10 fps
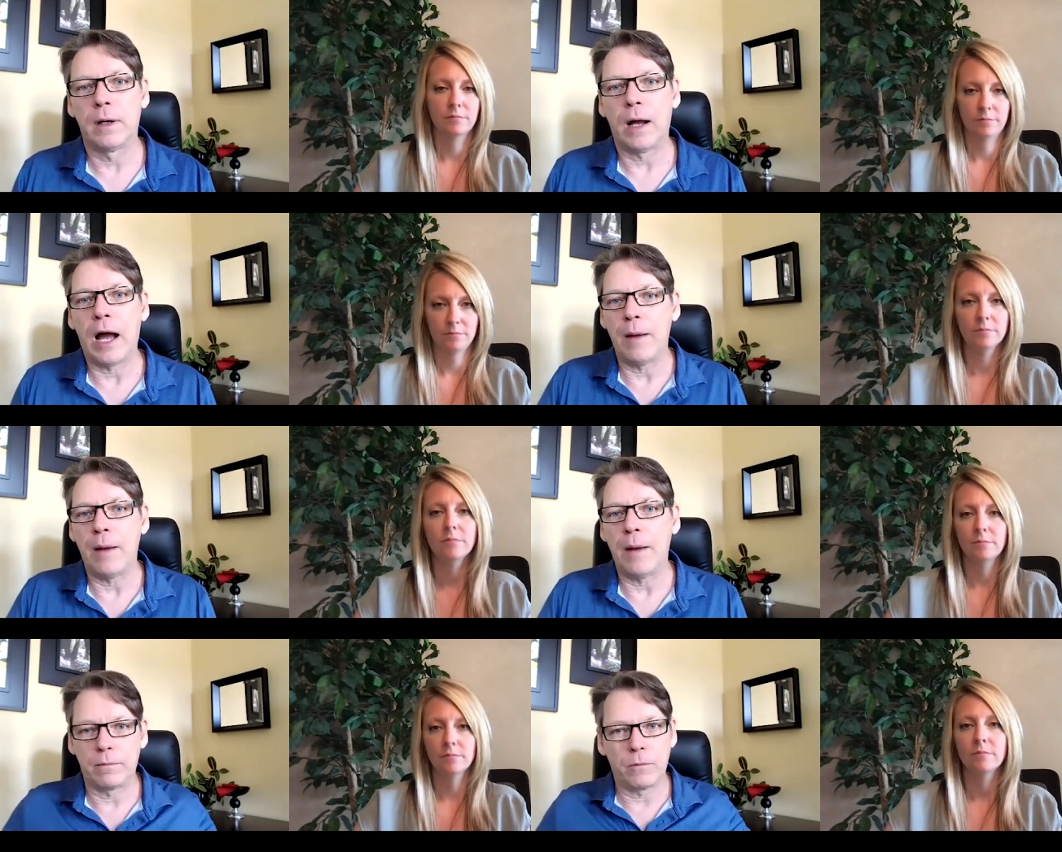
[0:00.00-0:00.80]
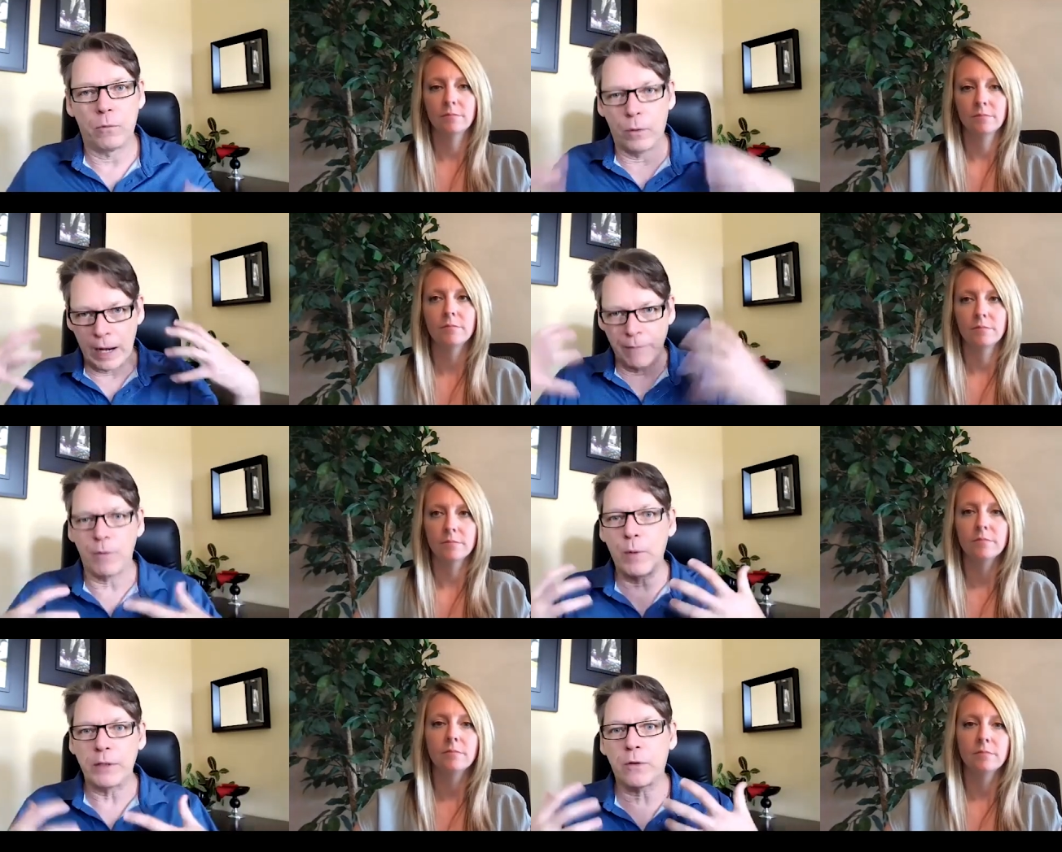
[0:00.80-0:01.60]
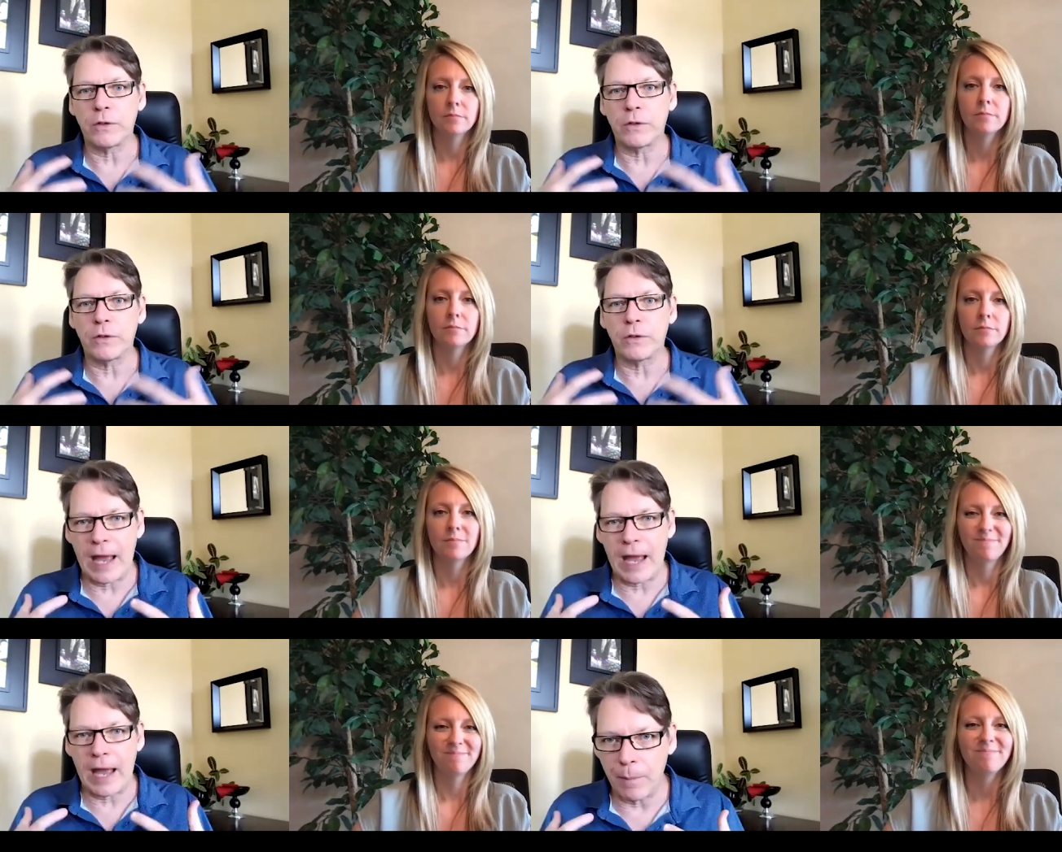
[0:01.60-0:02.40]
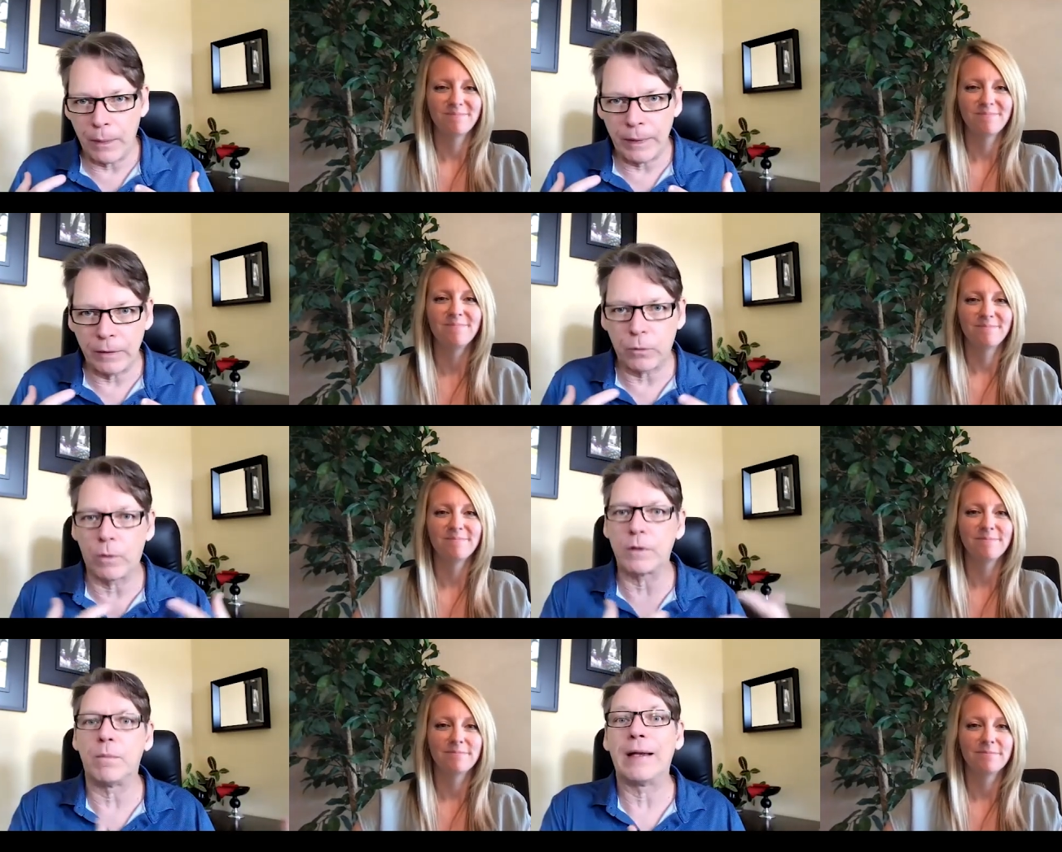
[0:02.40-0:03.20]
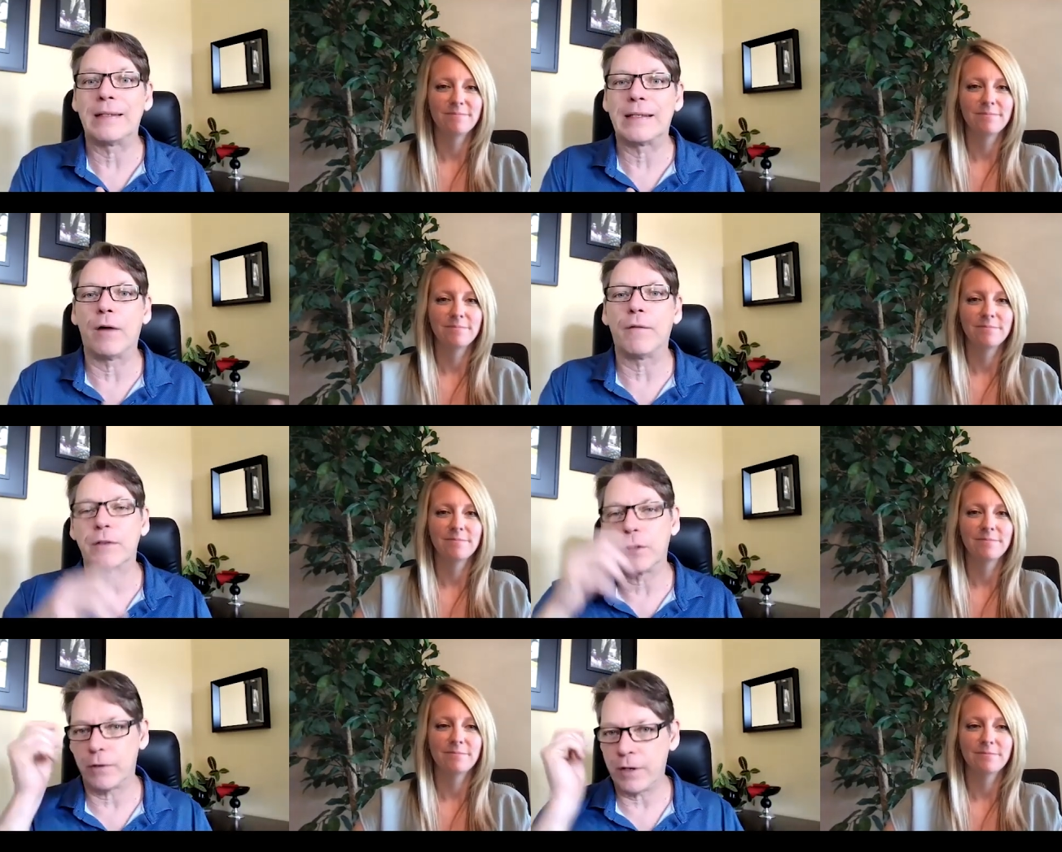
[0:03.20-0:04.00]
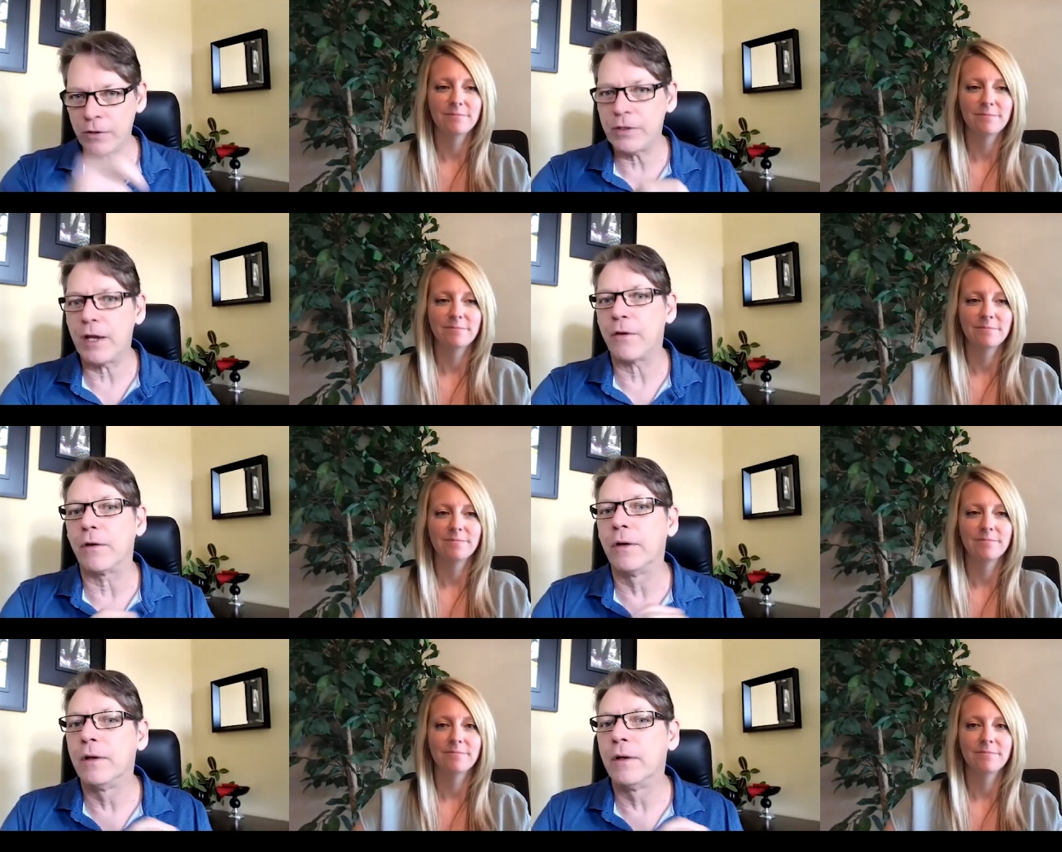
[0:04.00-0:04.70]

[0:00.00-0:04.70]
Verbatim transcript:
Speaker 1: I'm whatever resources I have, I'm putting towards myself. And so here's the other